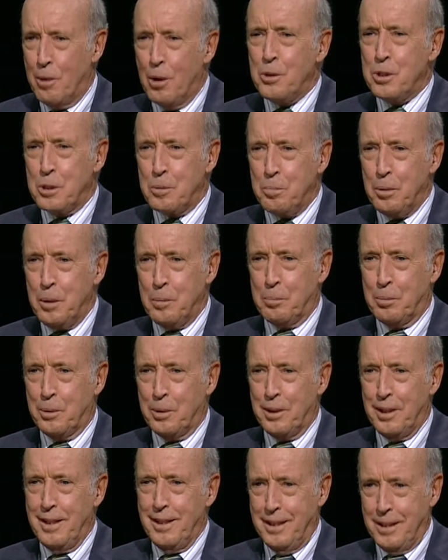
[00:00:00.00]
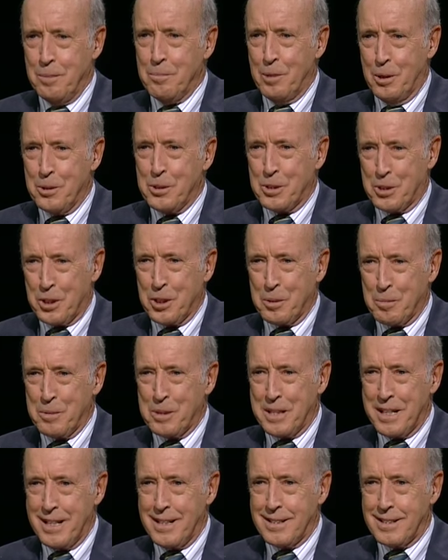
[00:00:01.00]
most people in most
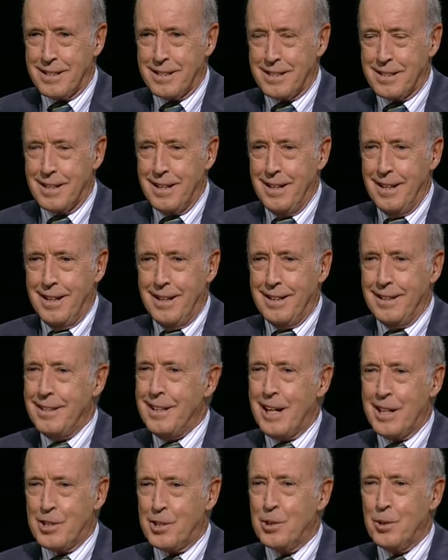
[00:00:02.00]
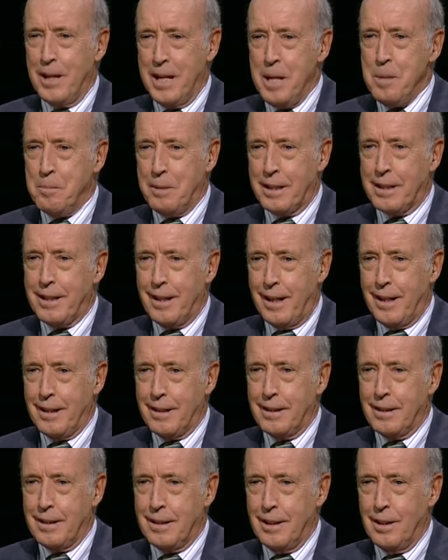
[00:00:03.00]
circumstances not to aim at that
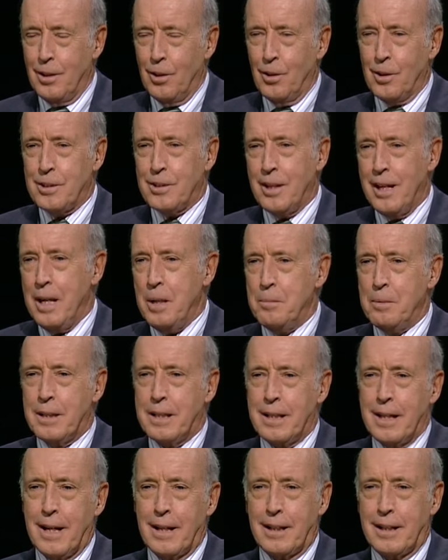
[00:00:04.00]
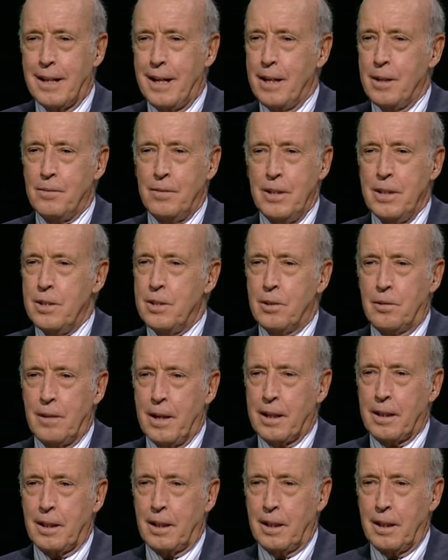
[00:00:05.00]
or to aim at that kind of
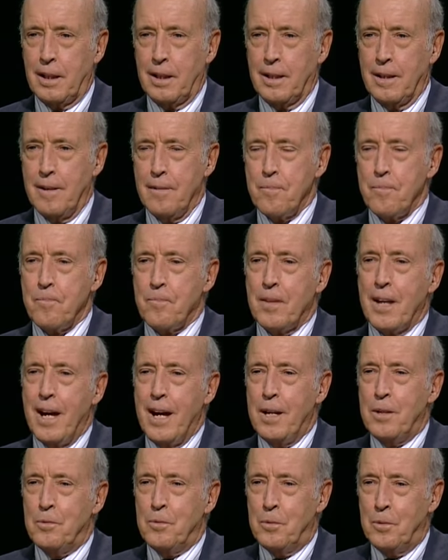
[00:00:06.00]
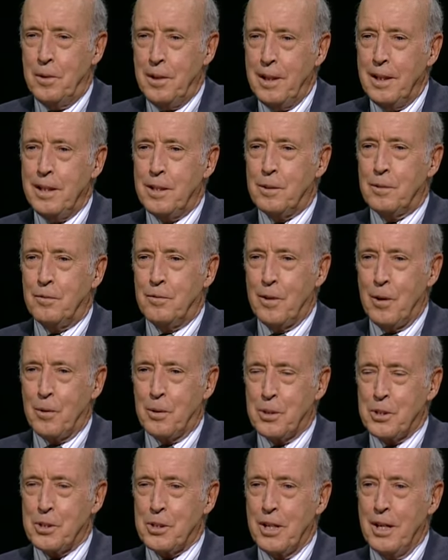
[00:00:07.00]
indirectly and really to
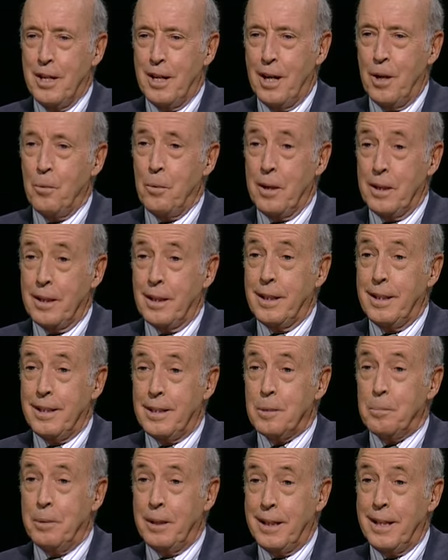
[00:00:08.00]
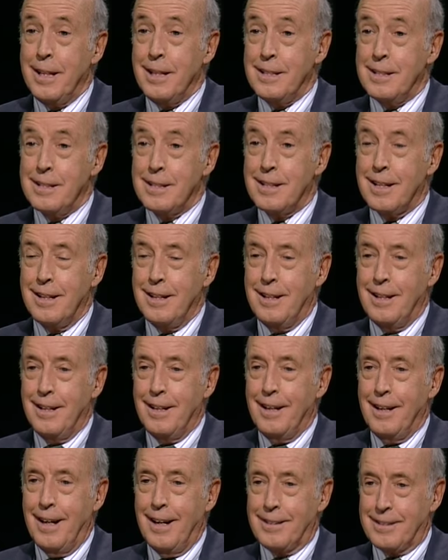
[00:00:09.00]
focus on where the Gita begins,
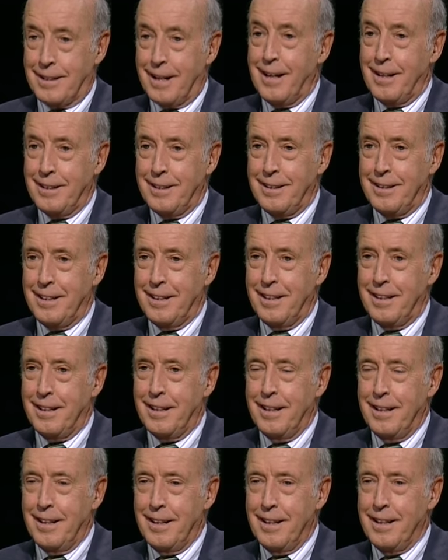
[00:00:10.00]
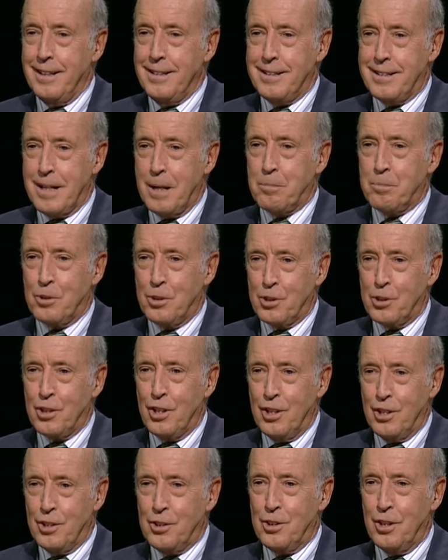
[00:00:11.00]
as Gandhi did in
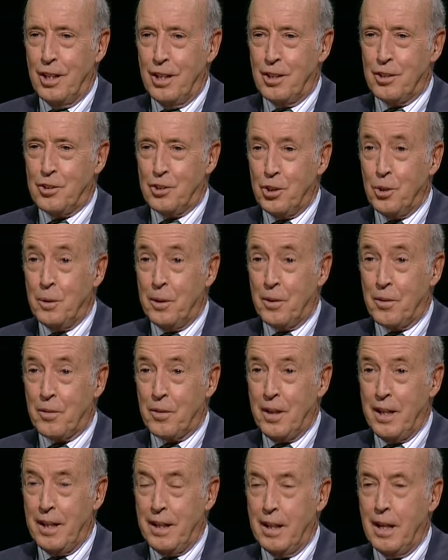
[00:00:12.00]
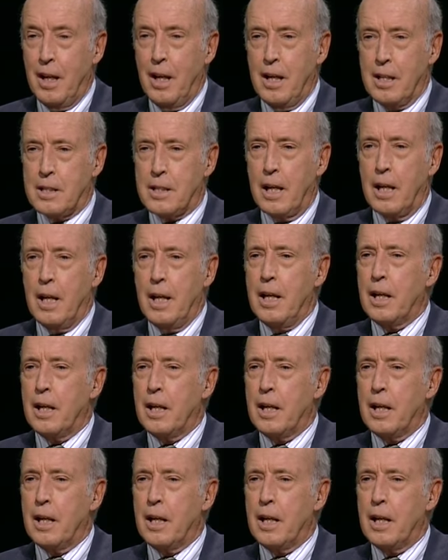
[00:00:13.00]
chapters uh, two and three, and say,